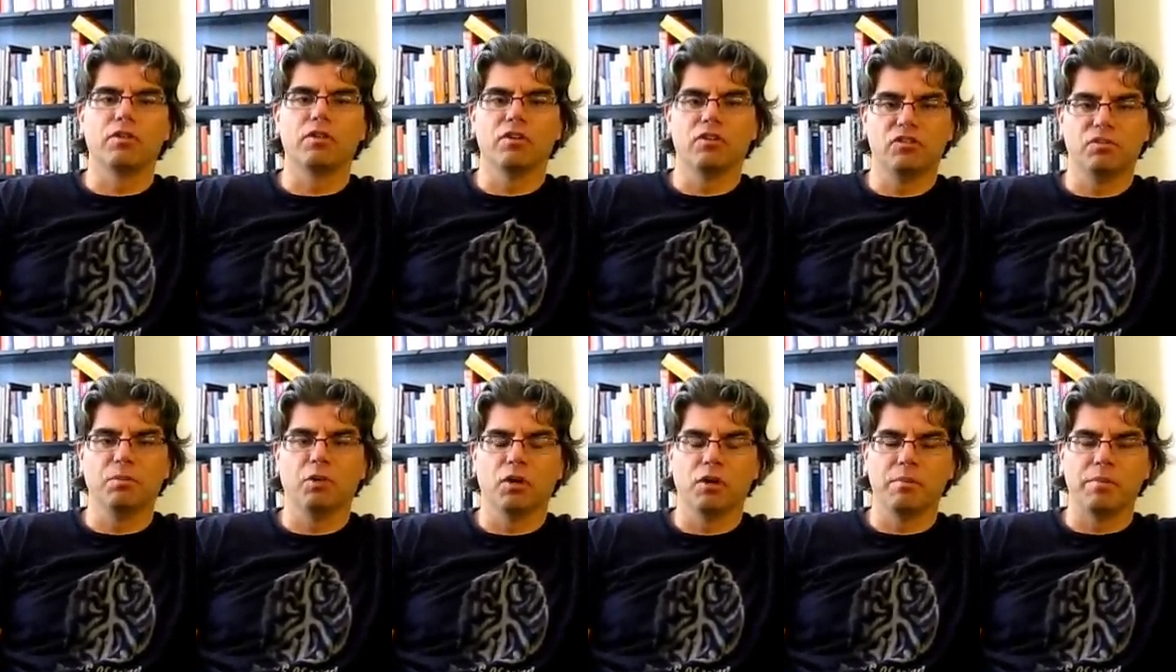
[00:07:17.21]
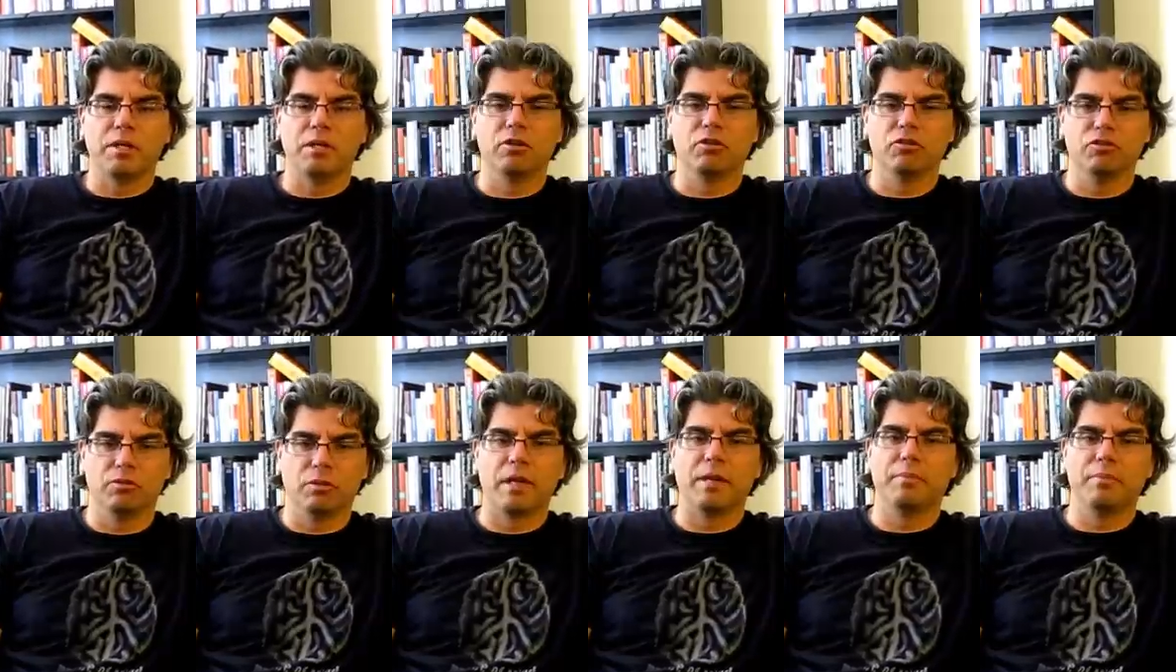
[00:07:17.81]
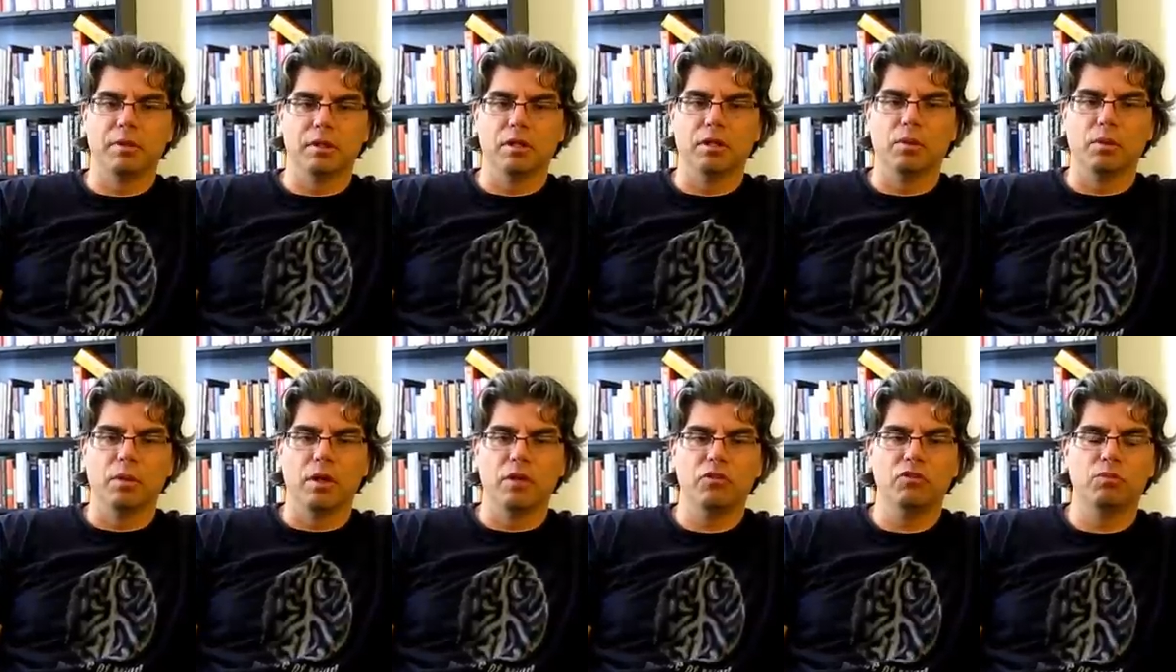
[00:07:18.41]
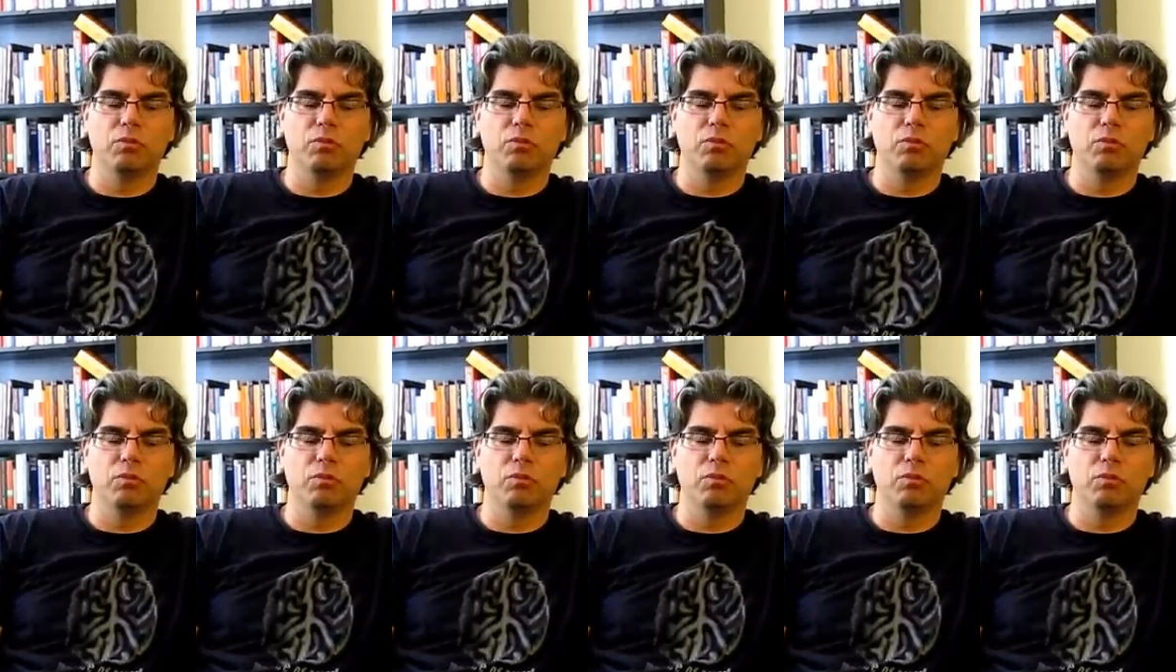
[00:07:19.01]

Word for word: the smart meters right below us,